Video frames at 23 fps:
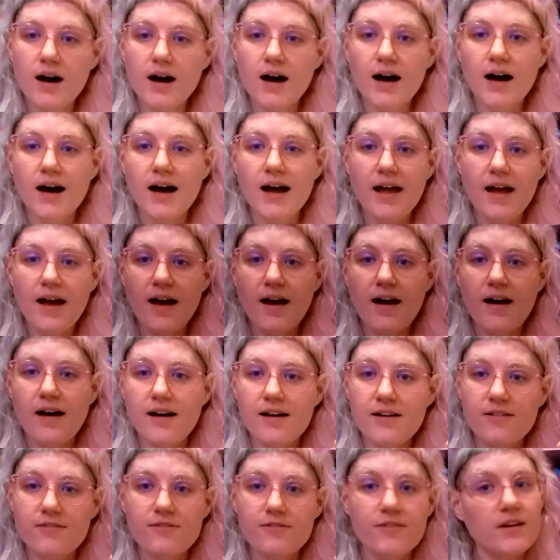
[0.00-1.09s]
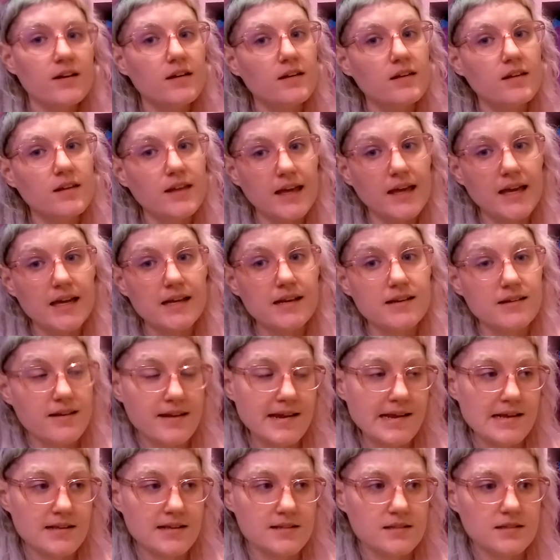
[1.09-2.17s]
I have
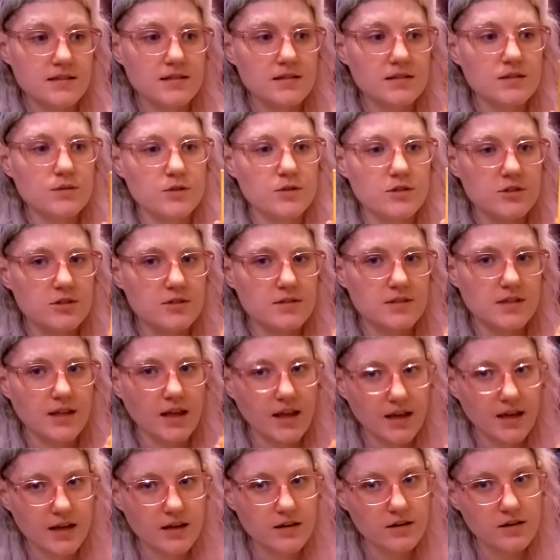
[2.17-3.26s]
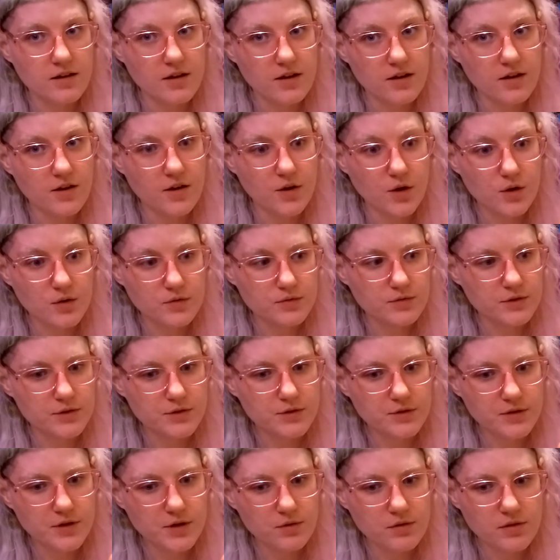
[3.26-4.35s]
candidiasis, which is a Candida
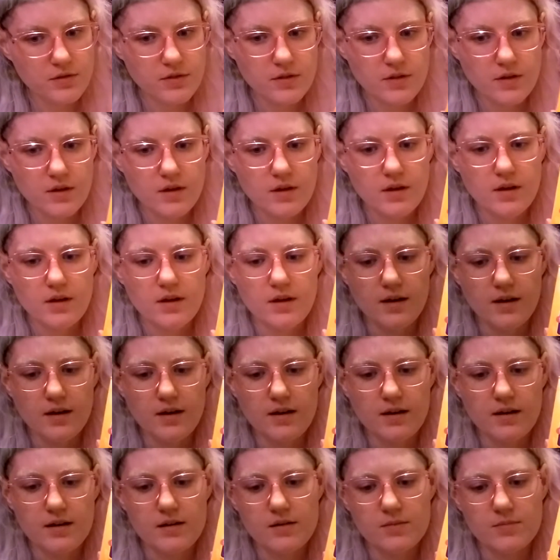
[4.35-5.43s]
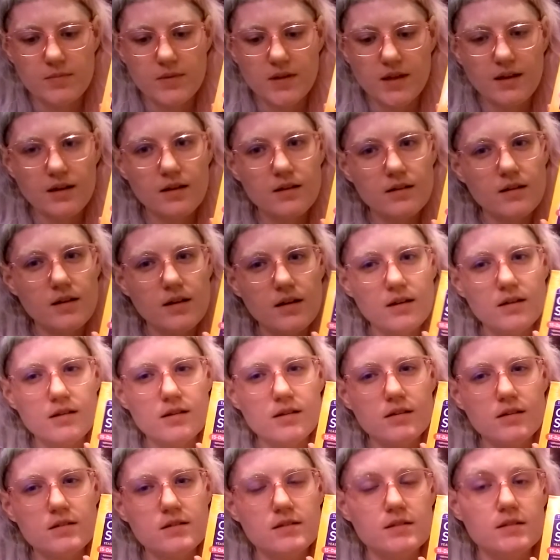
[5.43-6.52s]
overgrowth. Candida
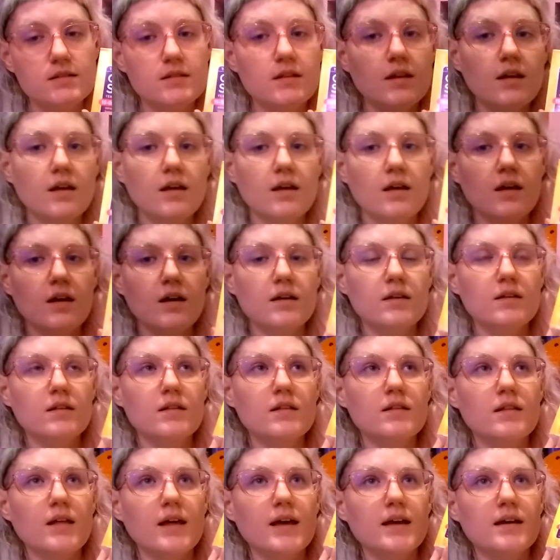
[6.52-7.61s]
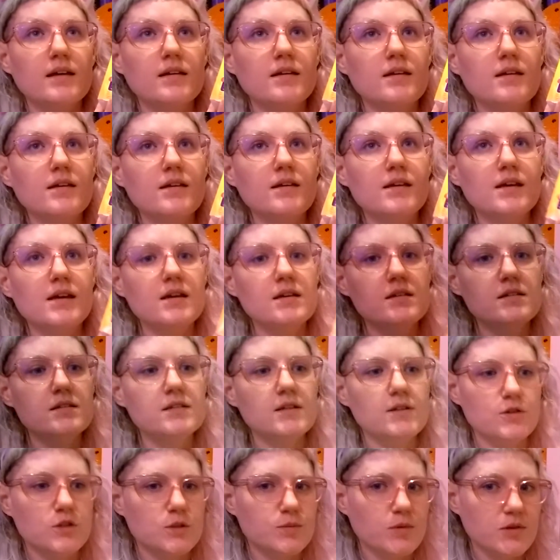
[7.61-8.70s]
is like yeast,
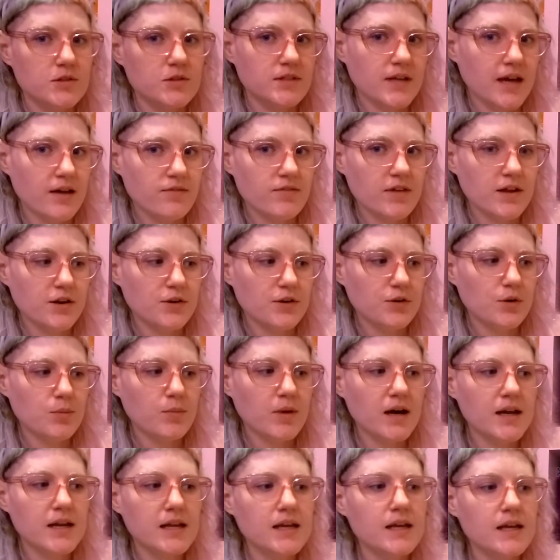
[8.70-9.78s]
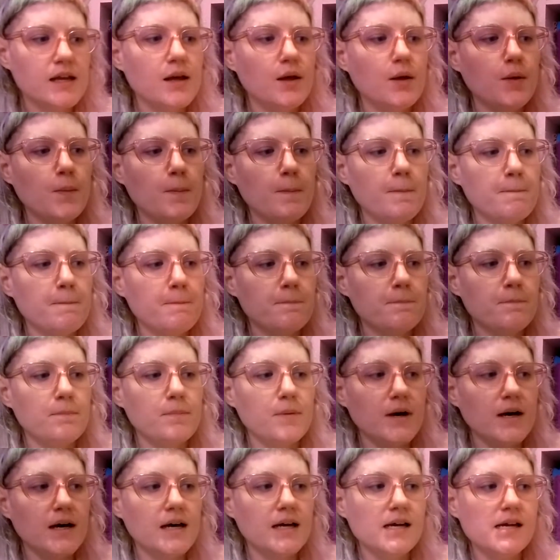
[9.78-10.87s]
and you're supposed to have that in your body,
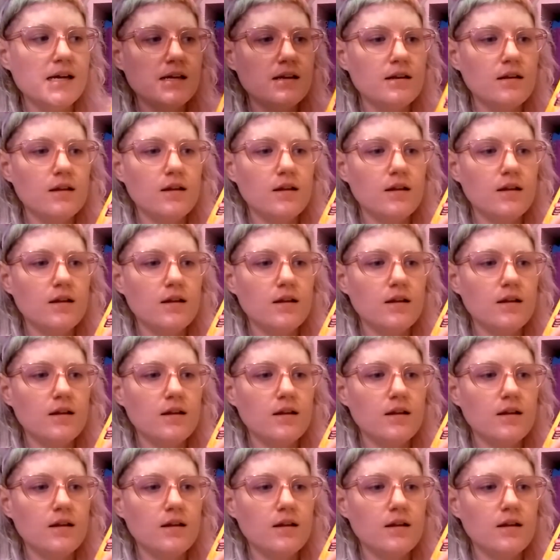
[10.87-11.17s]
but